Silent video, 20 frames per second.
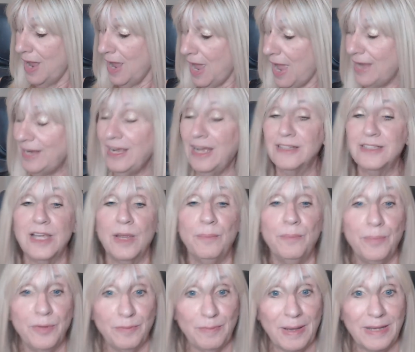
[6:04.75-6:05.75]
I got to
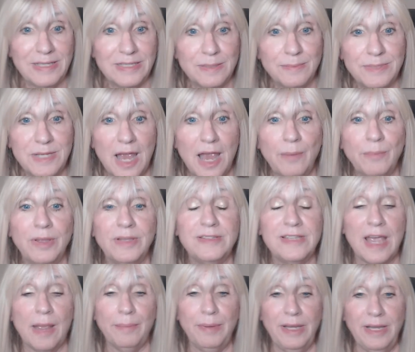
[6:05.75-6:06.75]
spend some time with
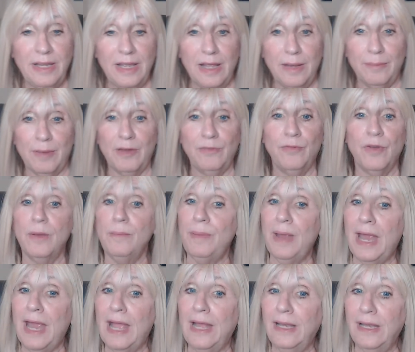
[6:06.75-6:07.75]
Debbie and my friend
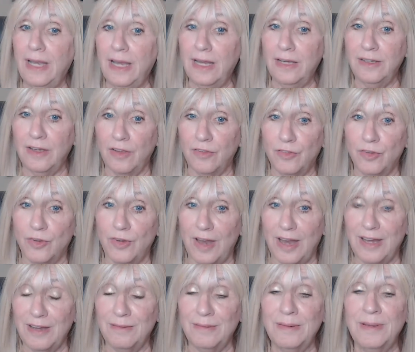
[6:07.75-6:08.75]
Pat and Ann
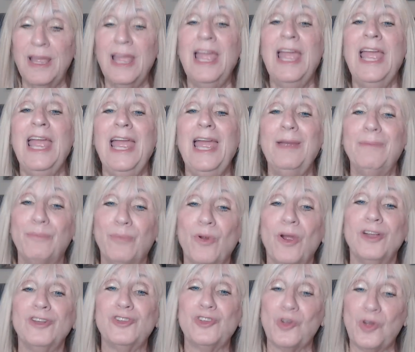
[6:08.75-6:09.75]
yesterday. It
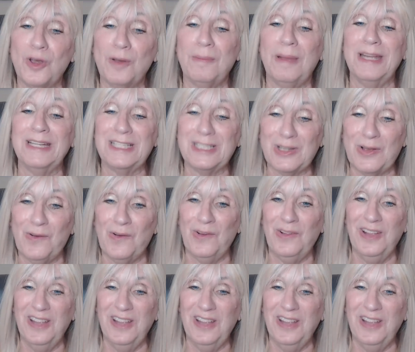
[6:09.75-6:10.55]
brought joy to my soul.